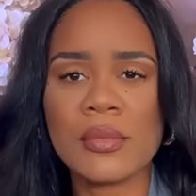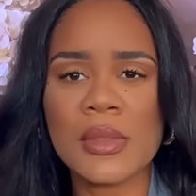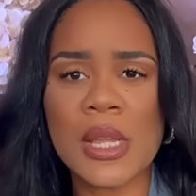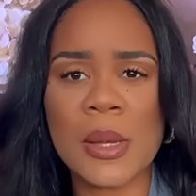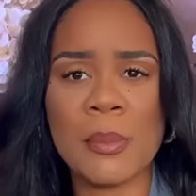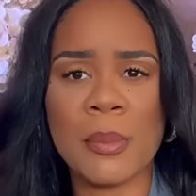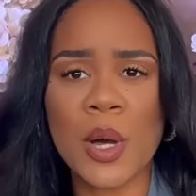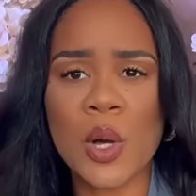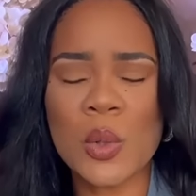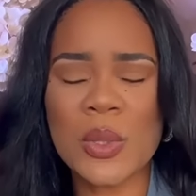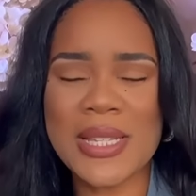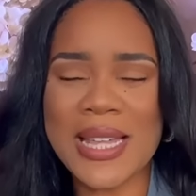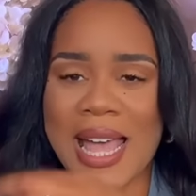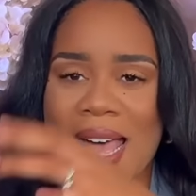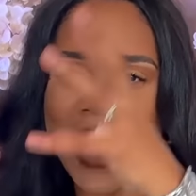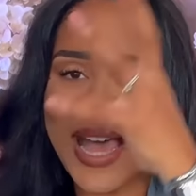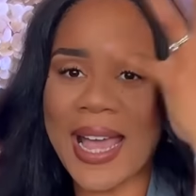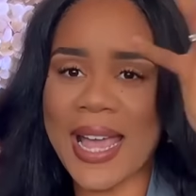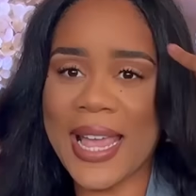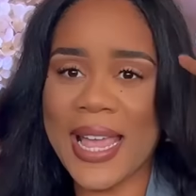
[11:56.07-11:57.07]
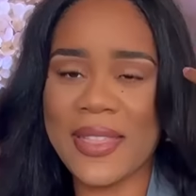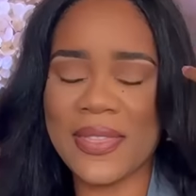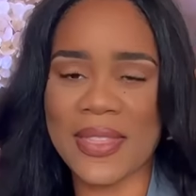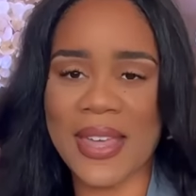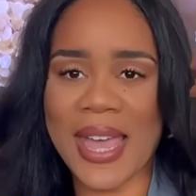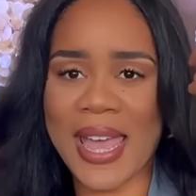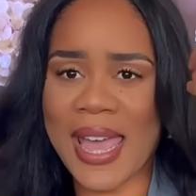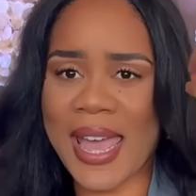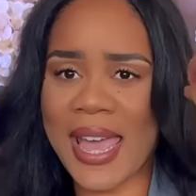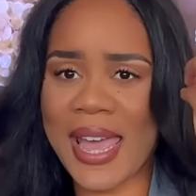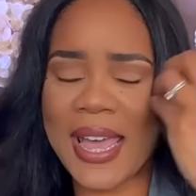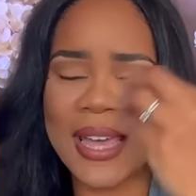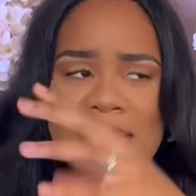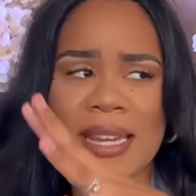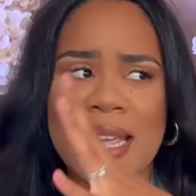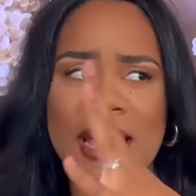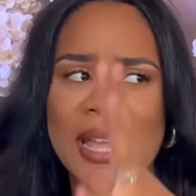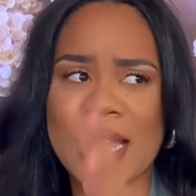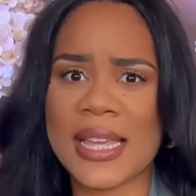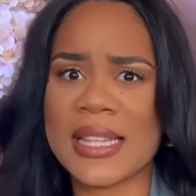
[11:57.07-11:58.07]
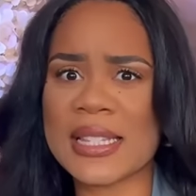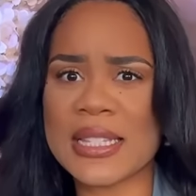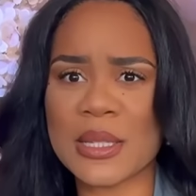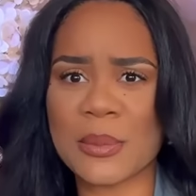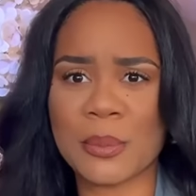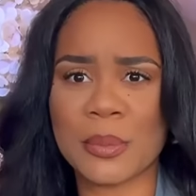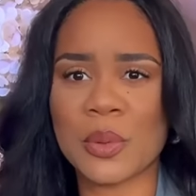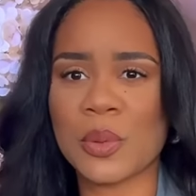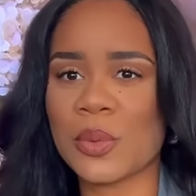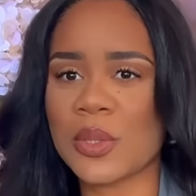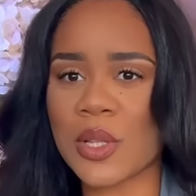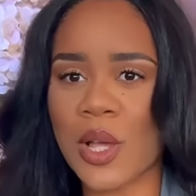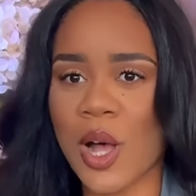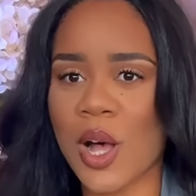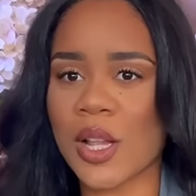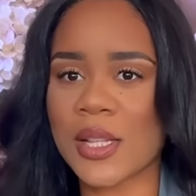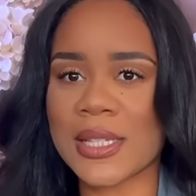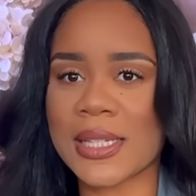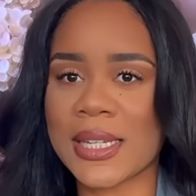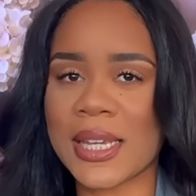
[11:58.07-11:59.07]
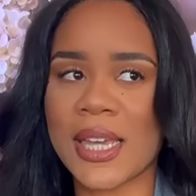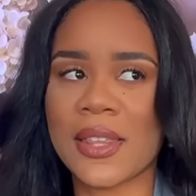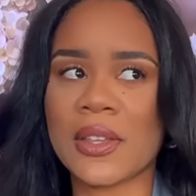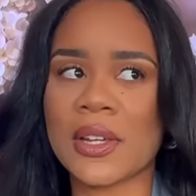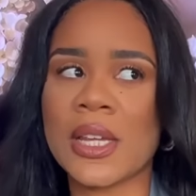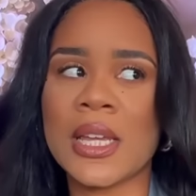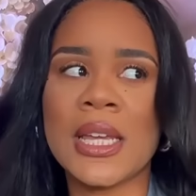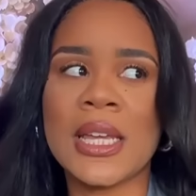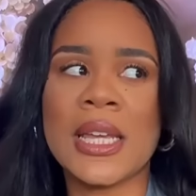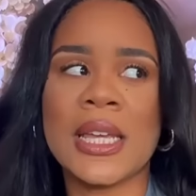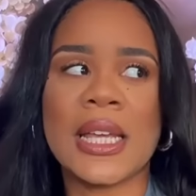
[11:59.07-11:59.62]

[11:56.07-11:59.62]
bow tie and the hat and some boots all together.